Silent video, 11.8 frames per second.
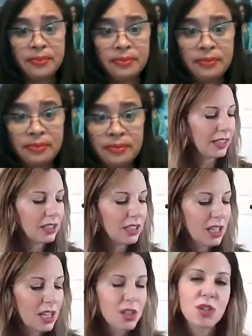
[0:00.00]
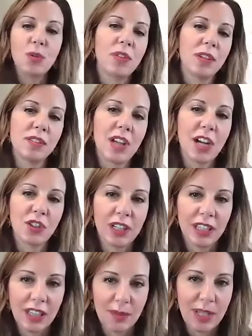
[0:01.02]
Okay. So the doctor
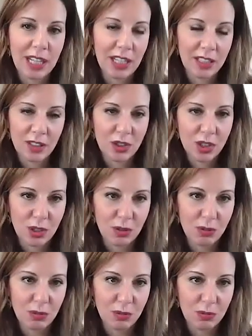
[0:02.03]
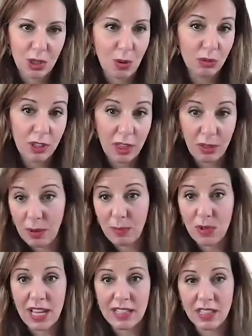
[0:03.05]
can limit it to, only
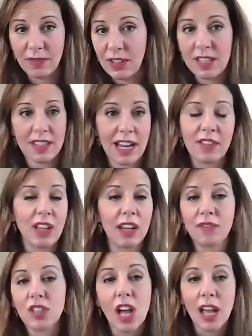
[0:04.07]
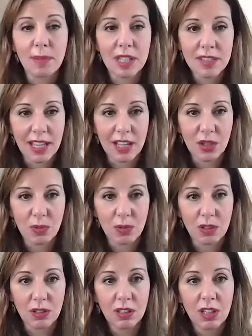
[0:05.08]
3% if he doesn't have a lot of time in his
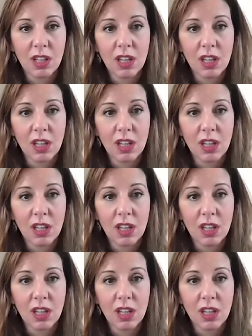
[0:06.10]
schedule.